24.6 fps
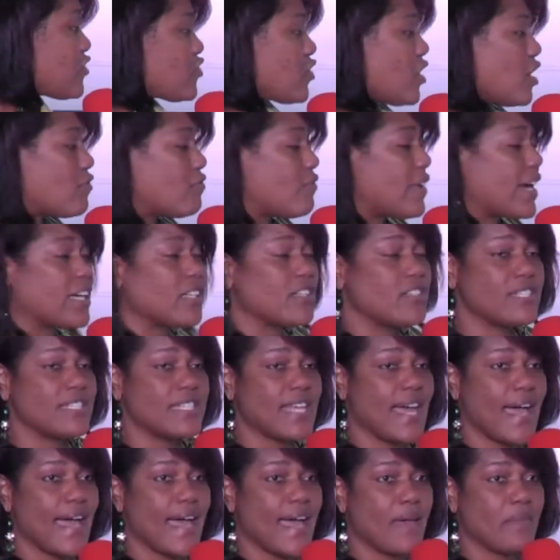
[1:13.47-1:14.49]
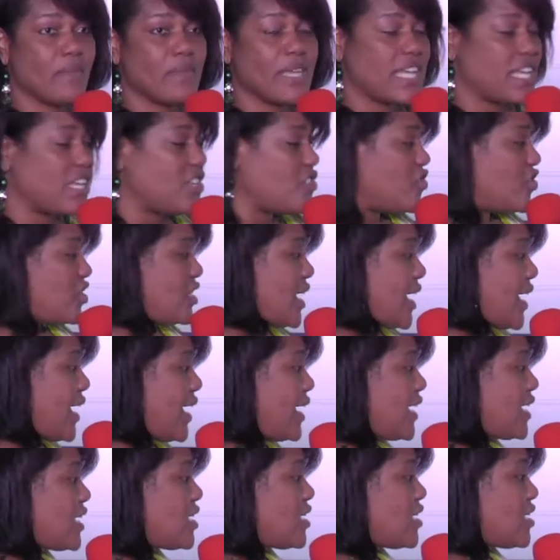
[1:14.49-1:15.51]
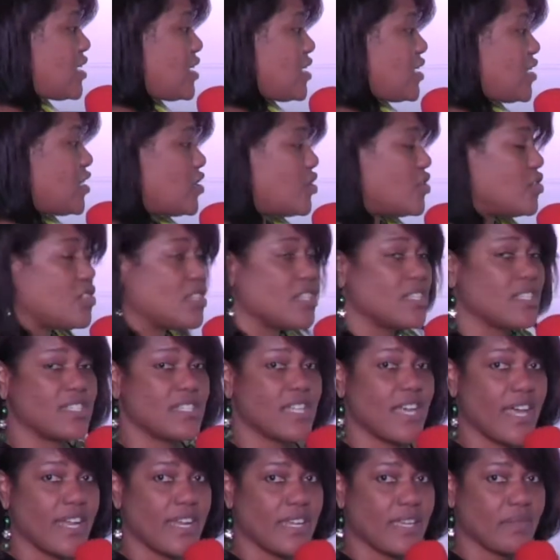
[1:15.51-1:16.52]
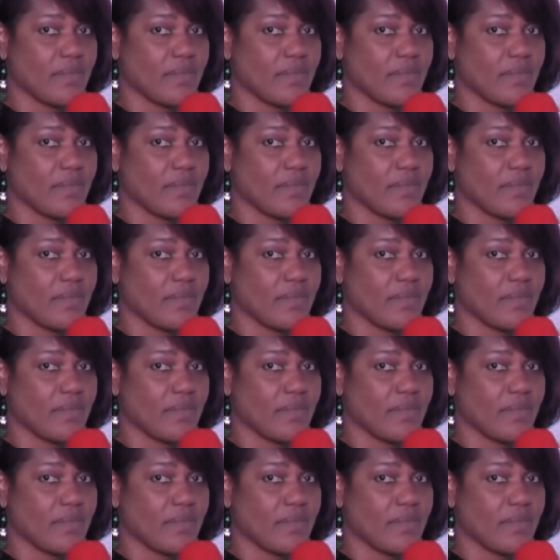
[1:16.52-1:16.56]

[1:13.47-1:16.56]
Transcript: a regular time each day to study.